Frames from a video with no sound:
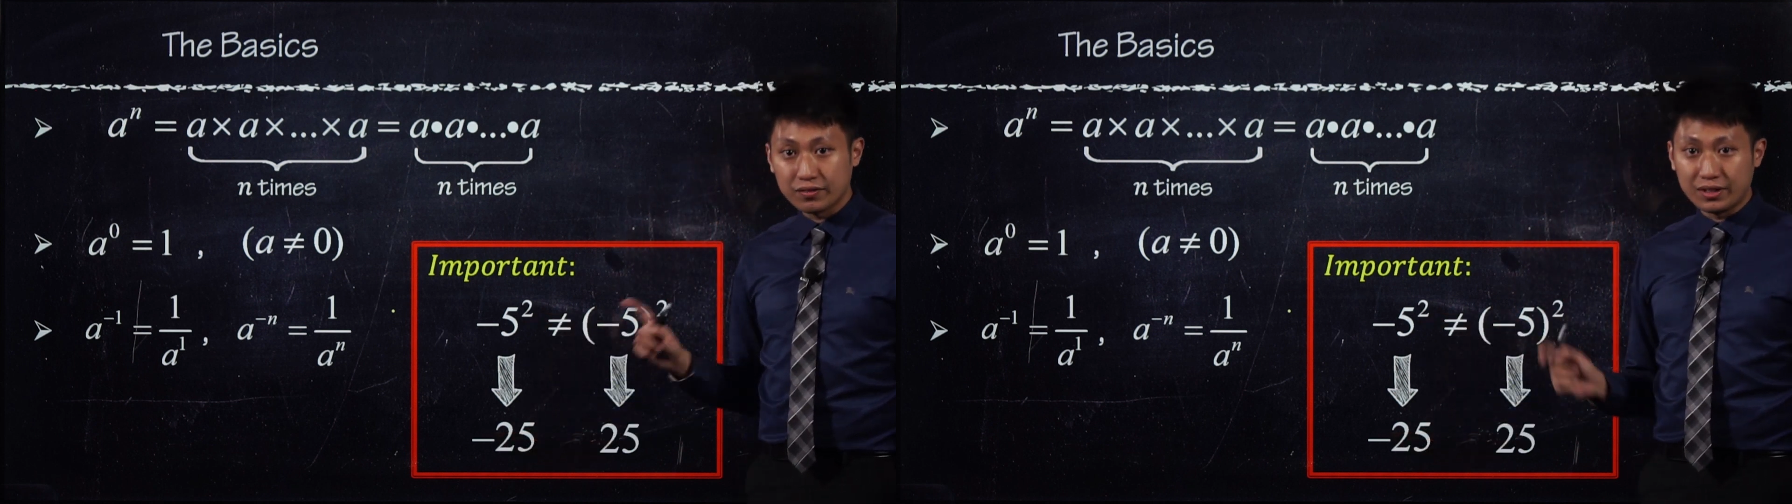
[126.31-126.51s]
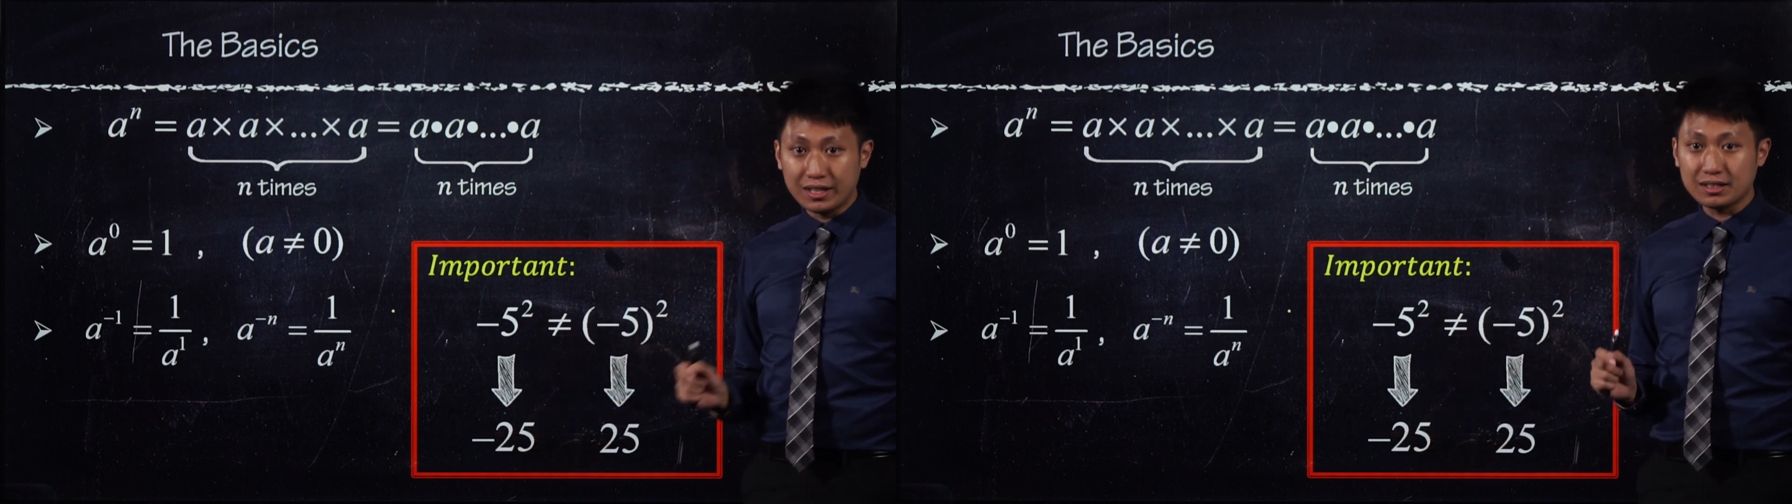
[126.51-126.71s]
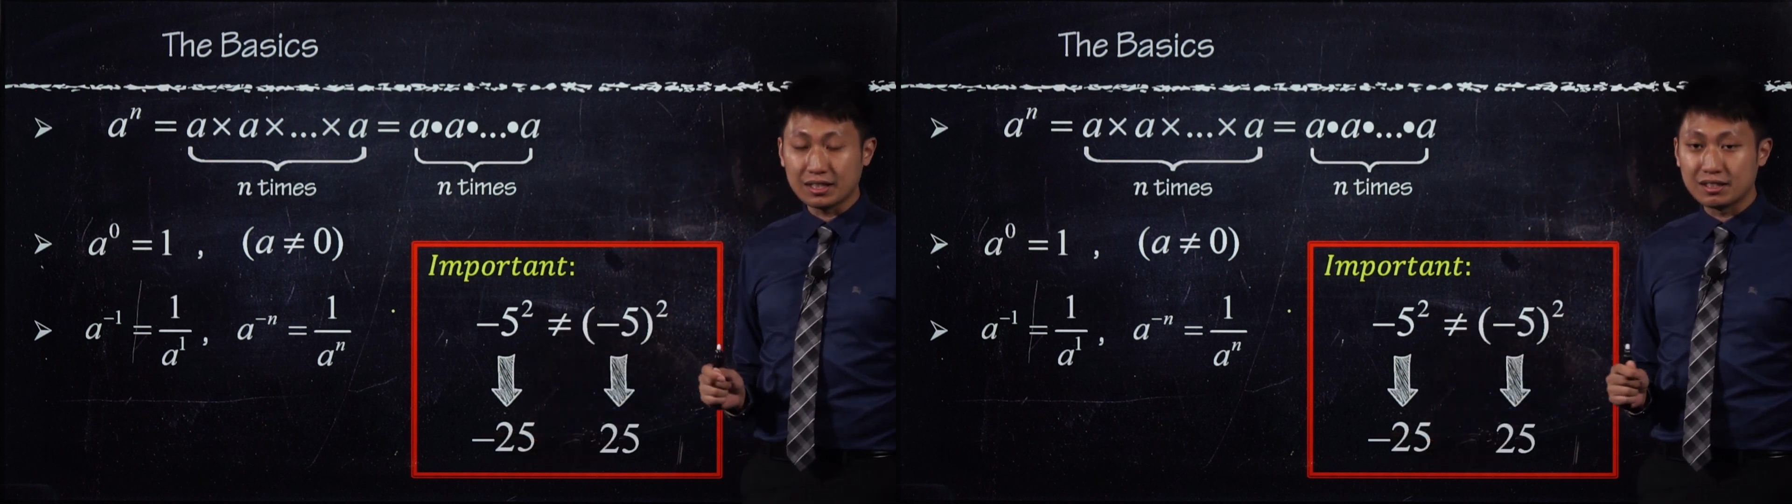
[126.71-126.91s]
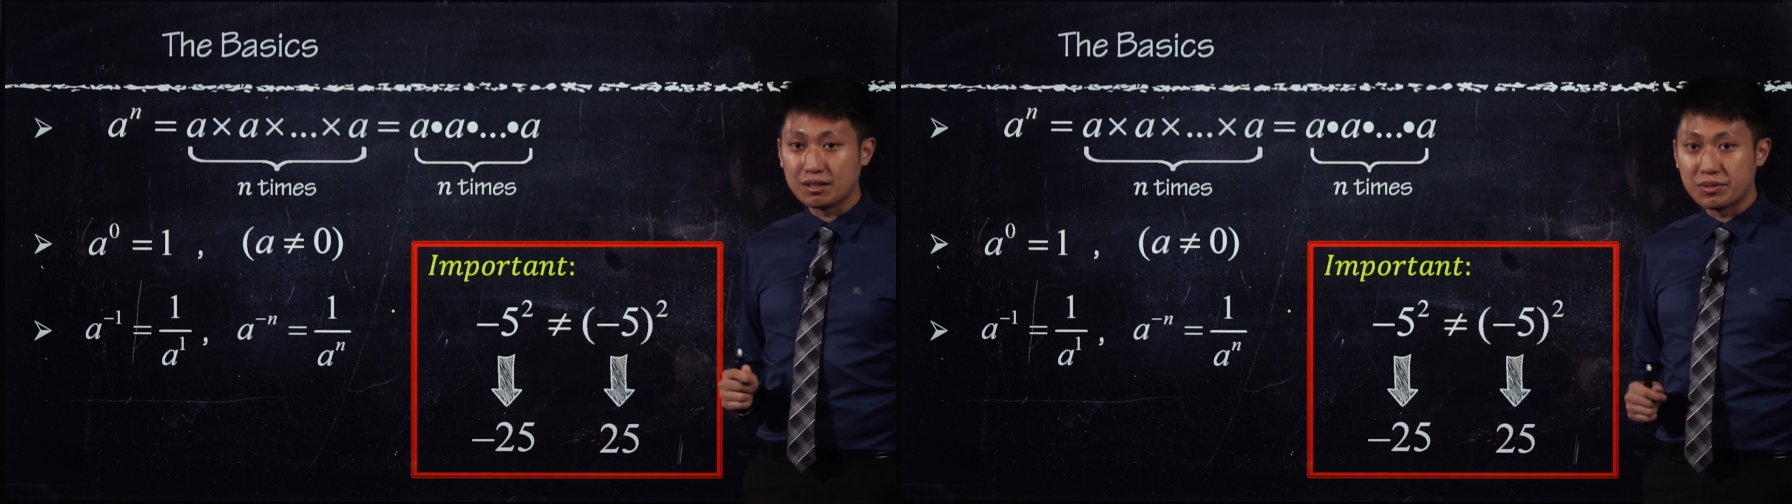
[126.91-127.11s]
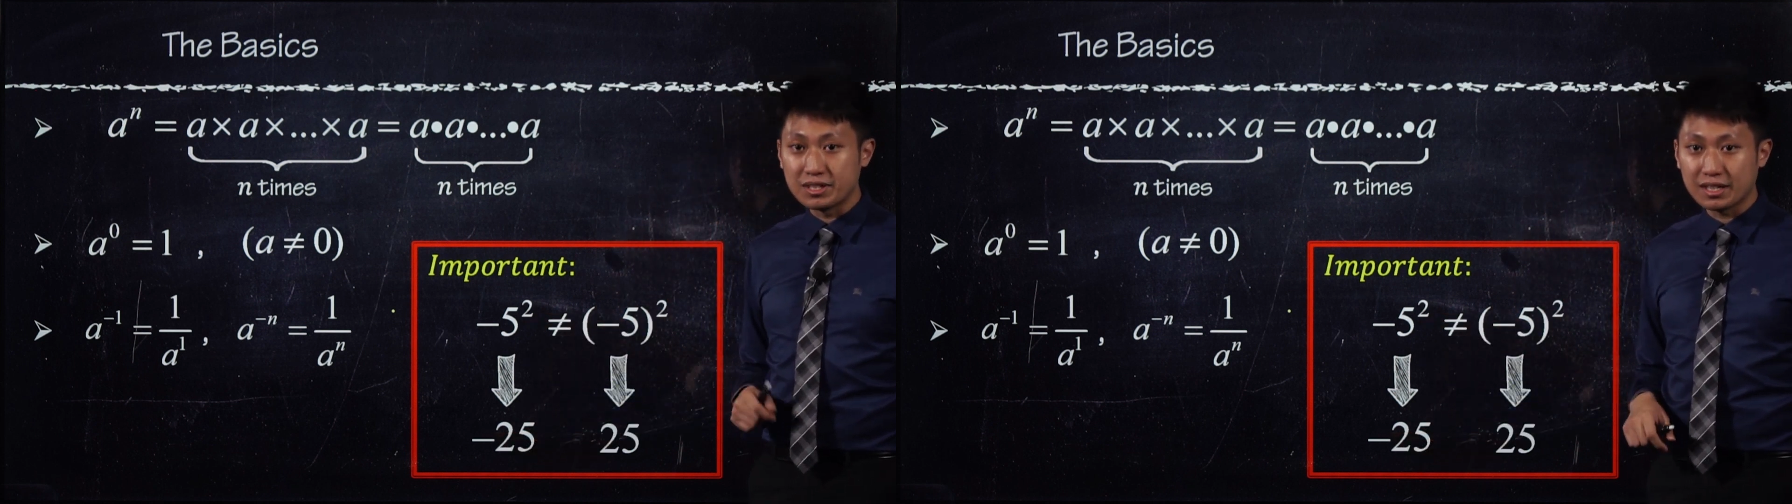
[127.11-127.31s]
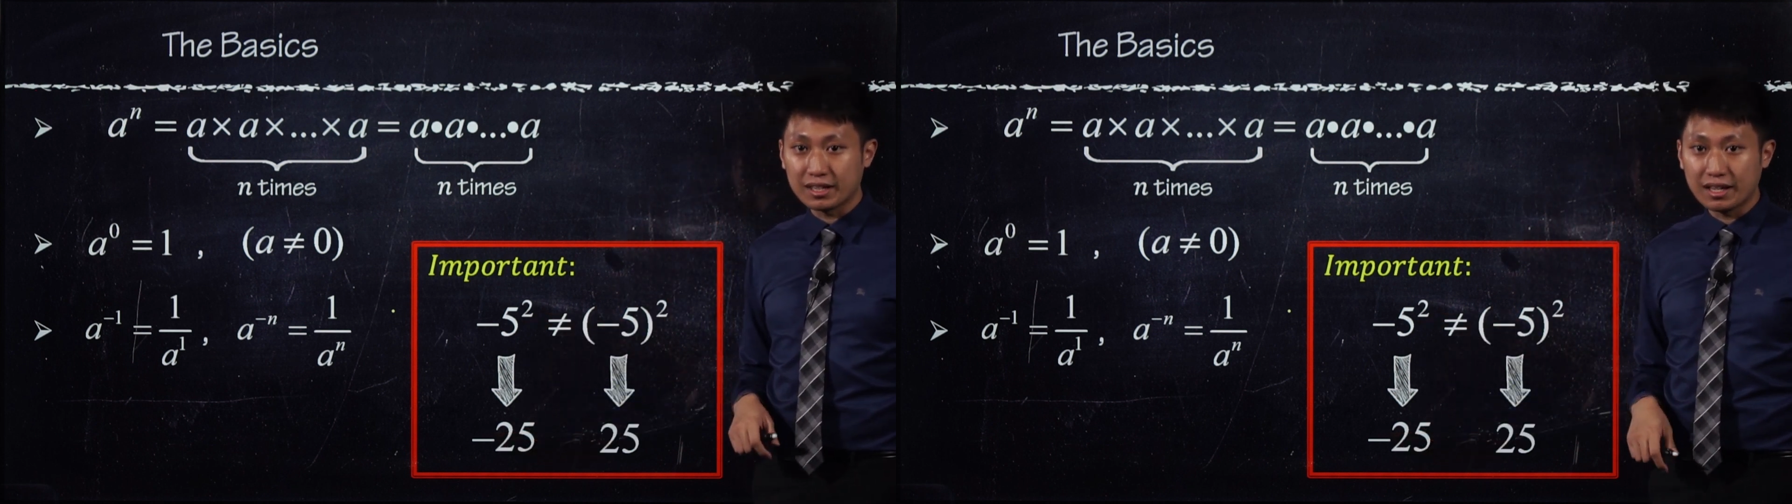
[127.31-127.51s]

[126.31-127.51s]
This is a mistake